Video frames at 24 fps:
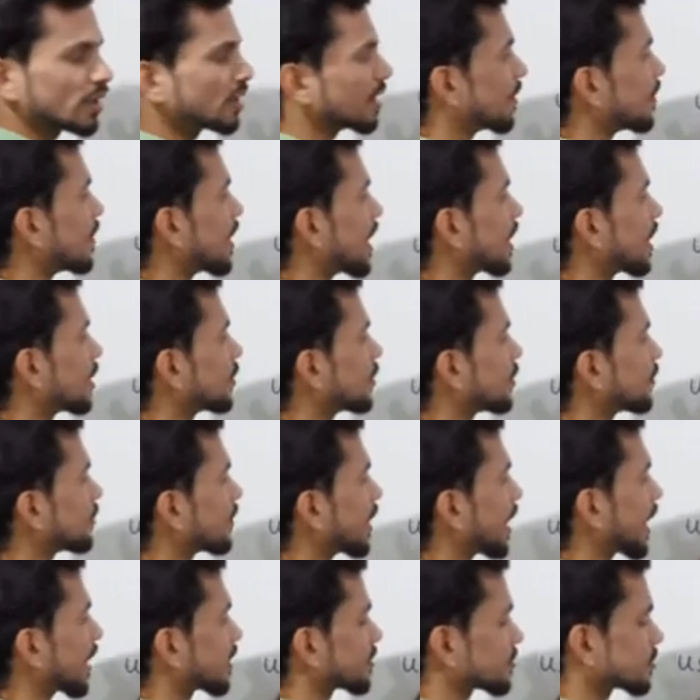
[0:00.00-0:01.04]
the value of
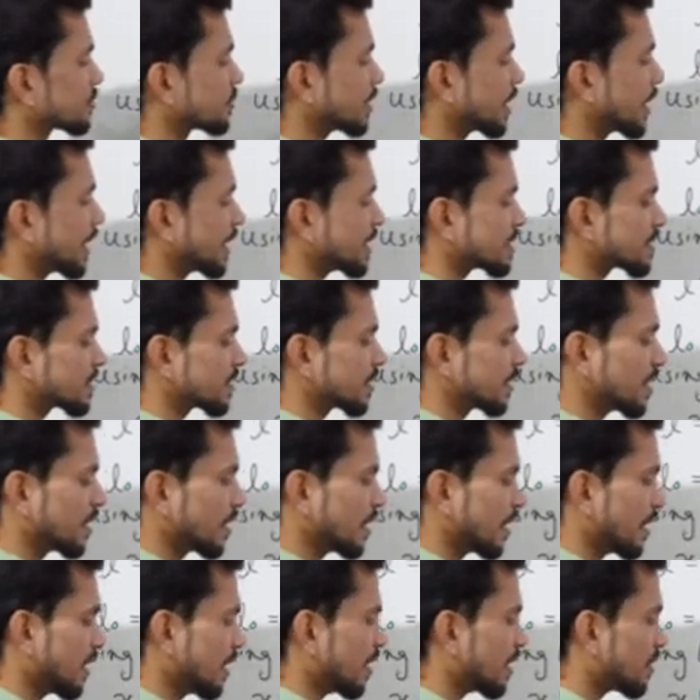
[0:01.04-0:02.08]
x2 dash
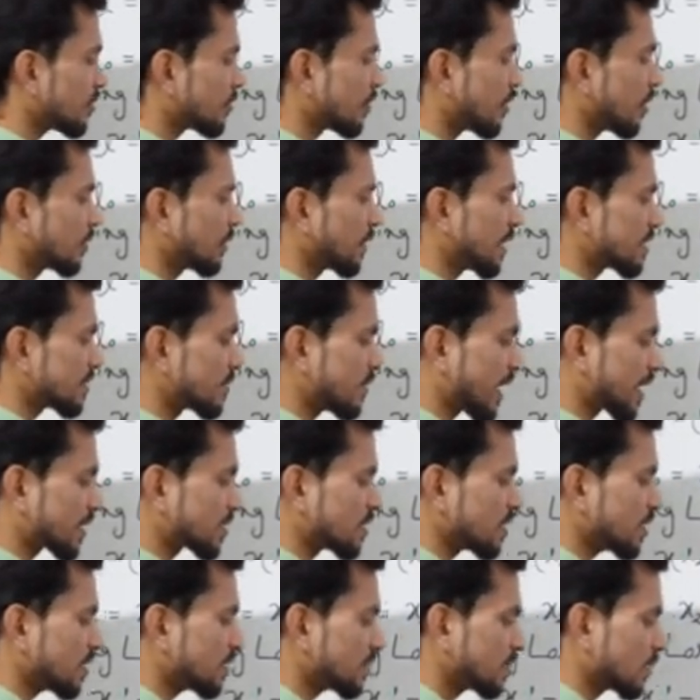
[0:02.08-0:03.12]
here from this
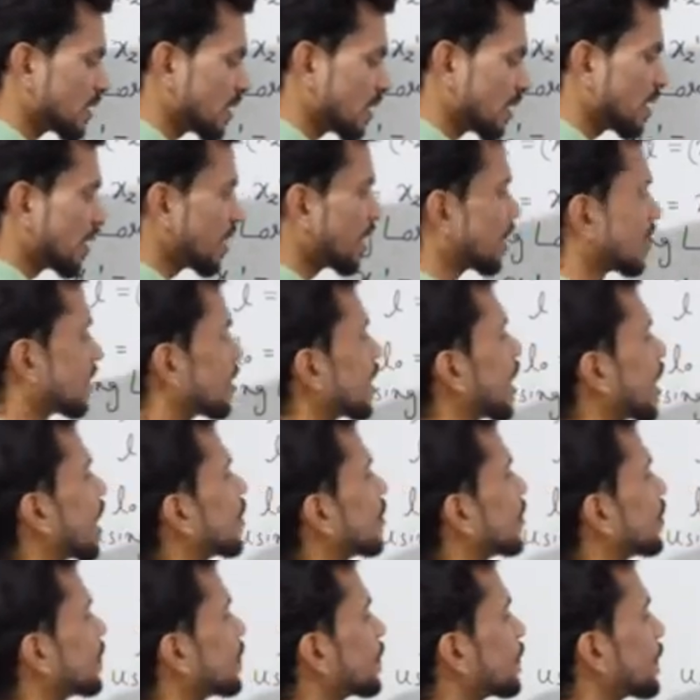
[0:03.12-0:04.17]
factor.
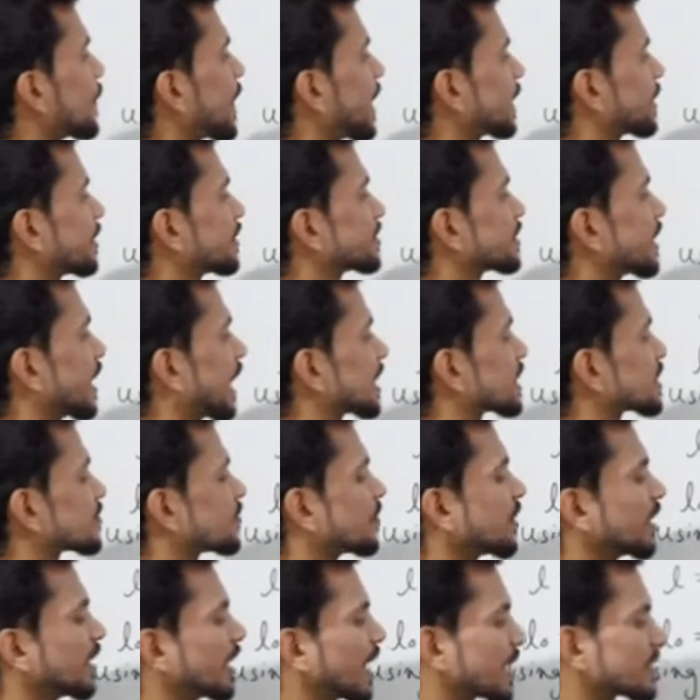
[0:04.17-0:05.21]
Now minus
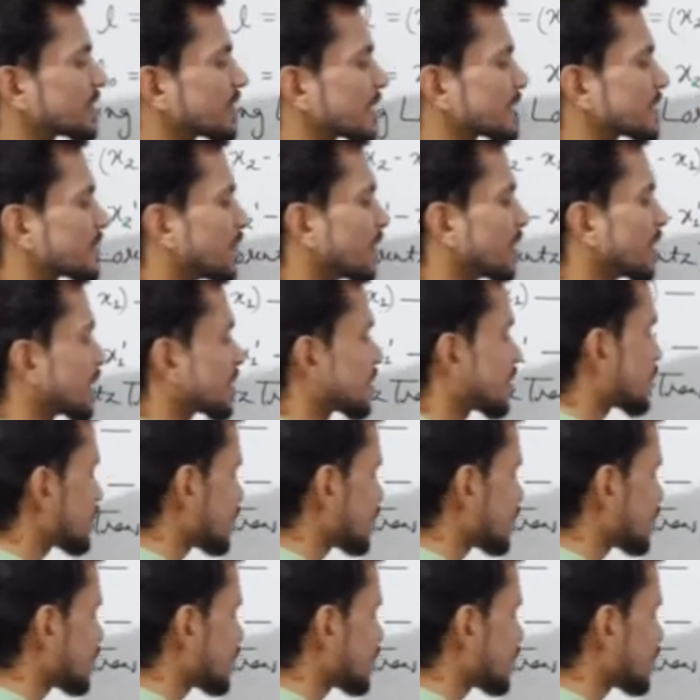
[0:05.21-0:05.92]
x1 dash is